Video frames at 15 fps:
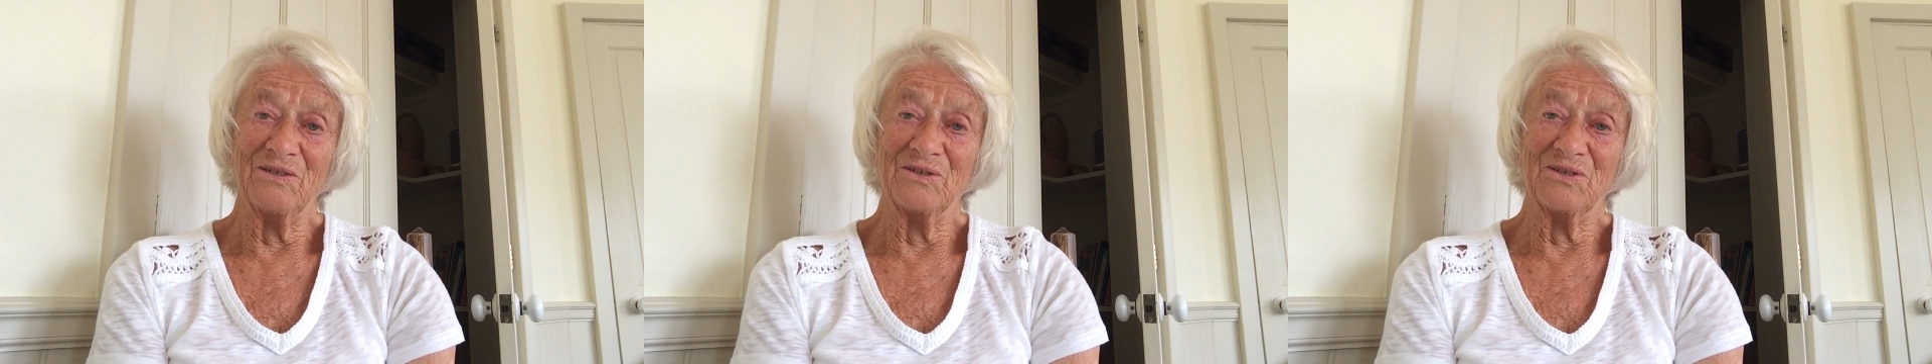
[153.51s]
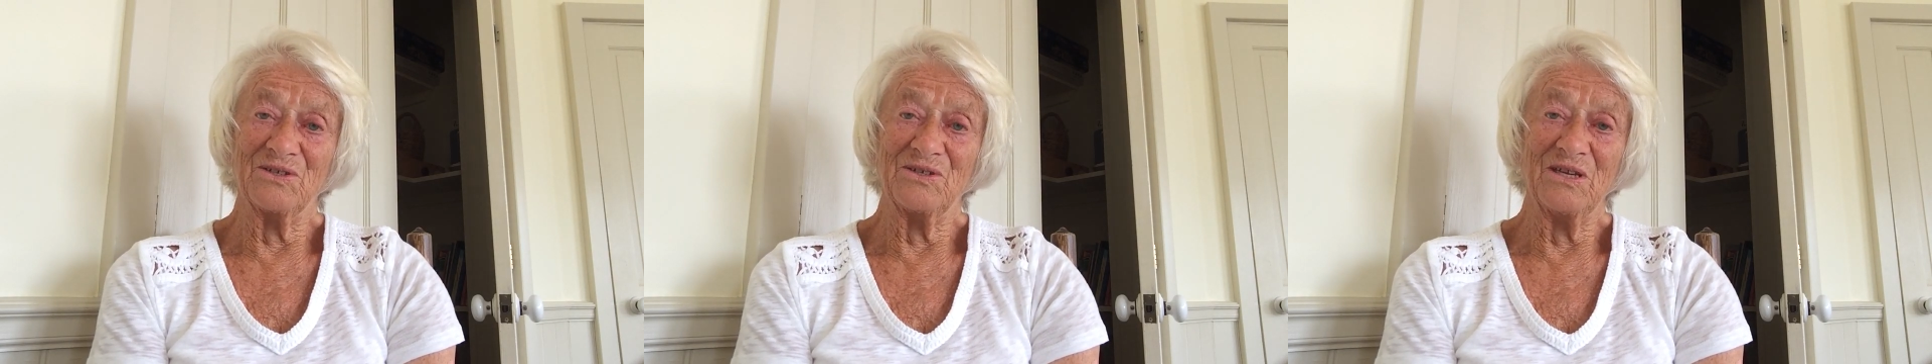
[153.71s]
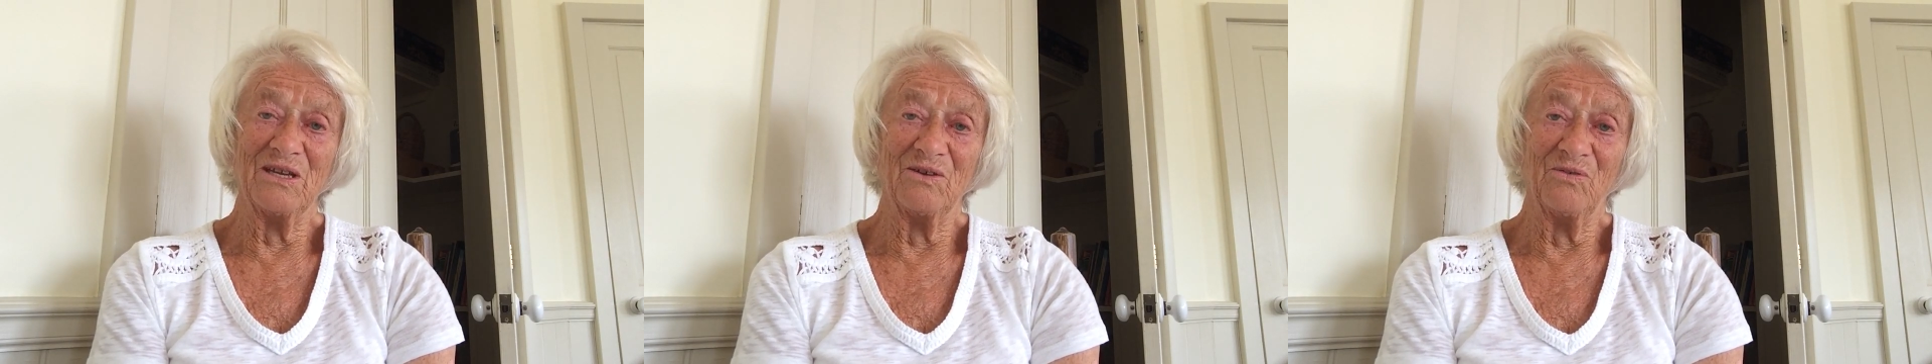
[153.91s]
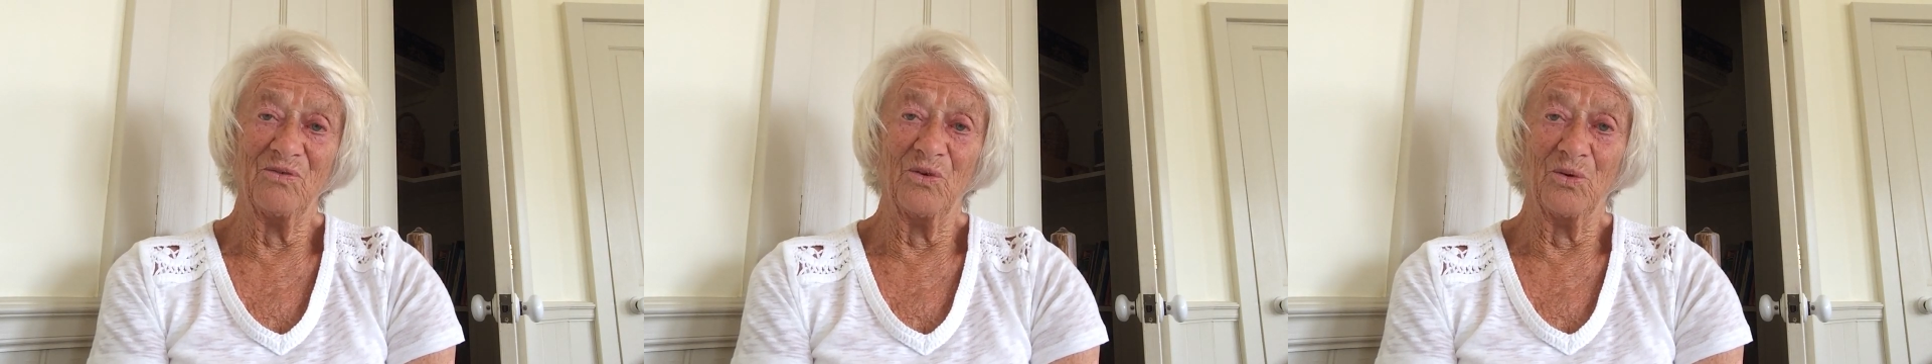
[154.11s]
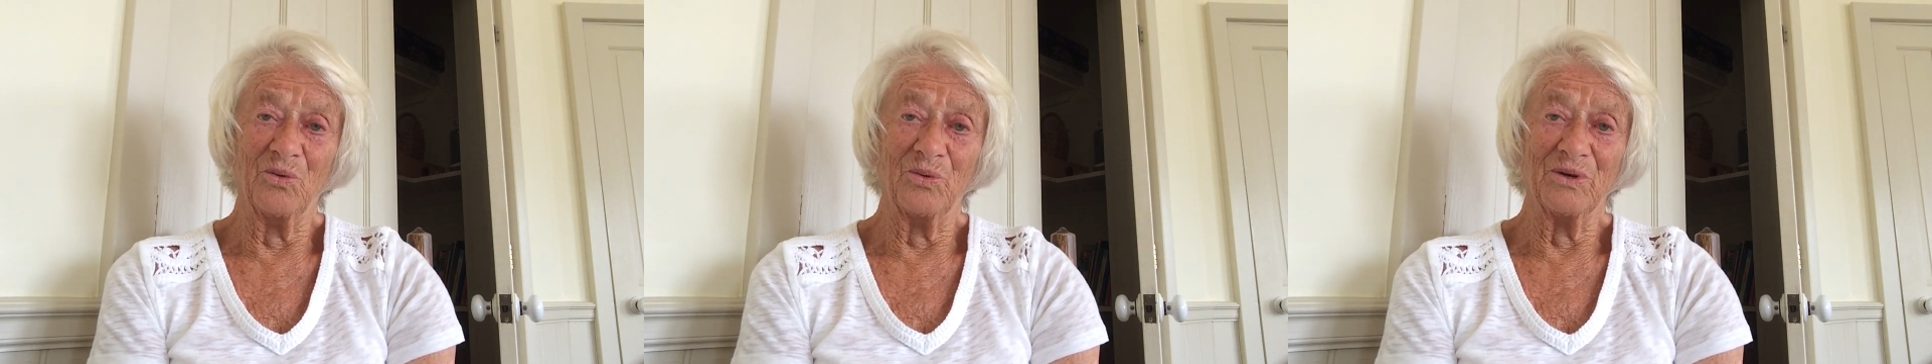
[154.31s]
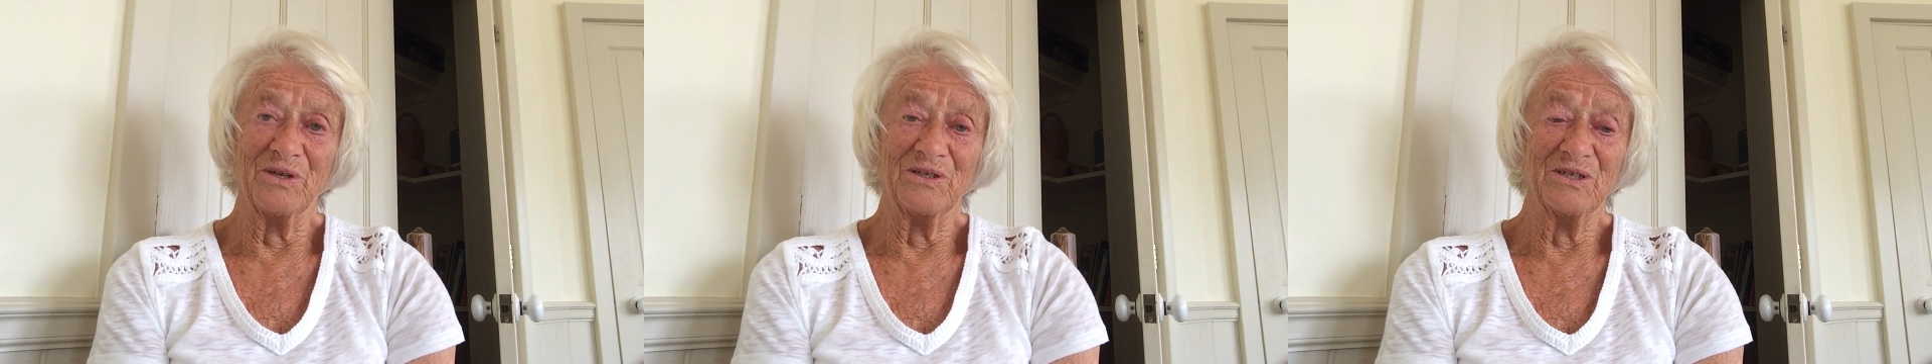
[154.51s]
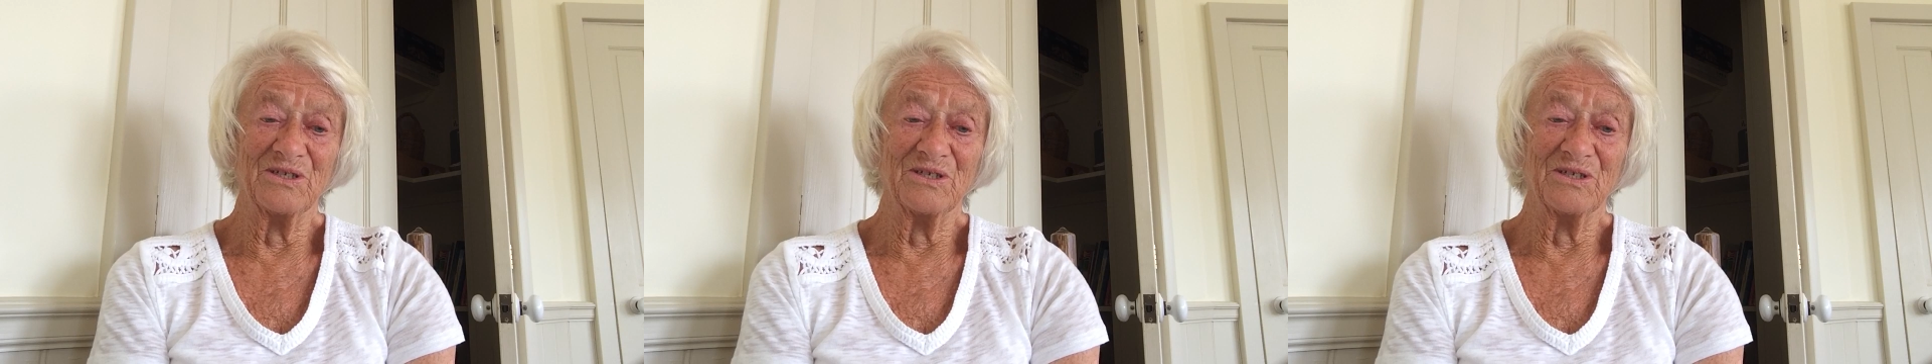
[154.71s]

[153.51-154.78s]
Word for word: to seek forward,